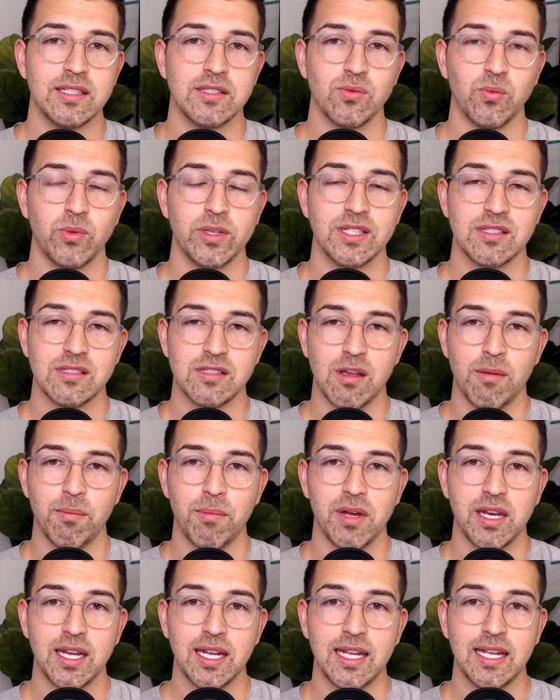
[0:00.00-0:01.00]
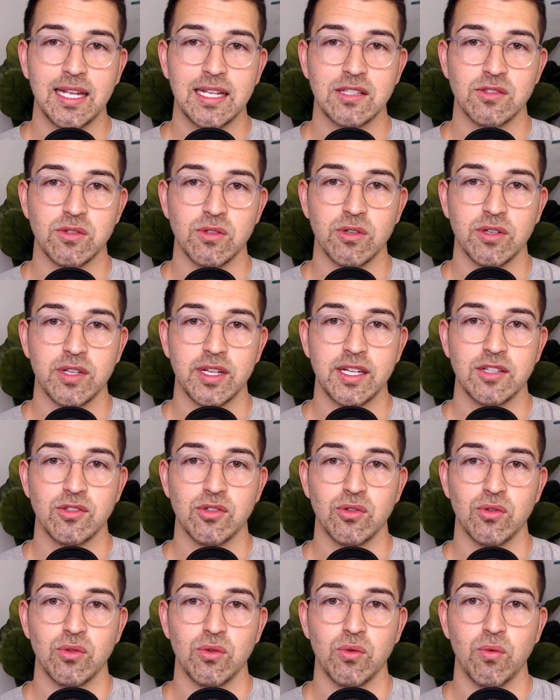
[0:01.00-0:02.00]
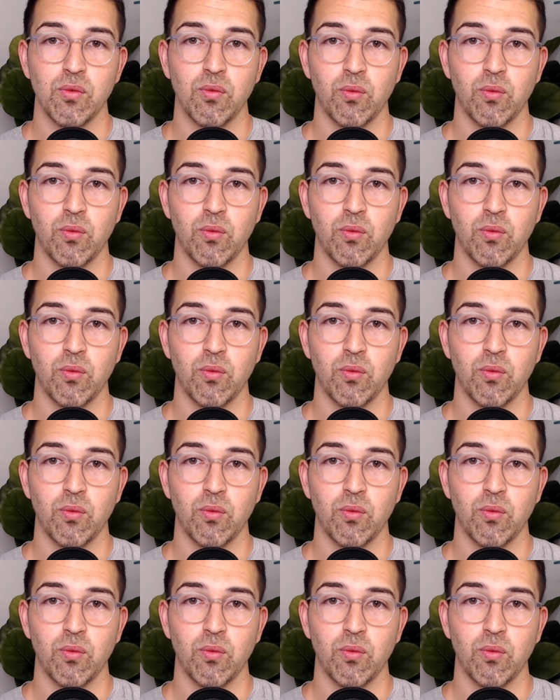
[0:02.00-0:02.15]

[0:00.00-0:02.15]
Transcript: when somebody is looking to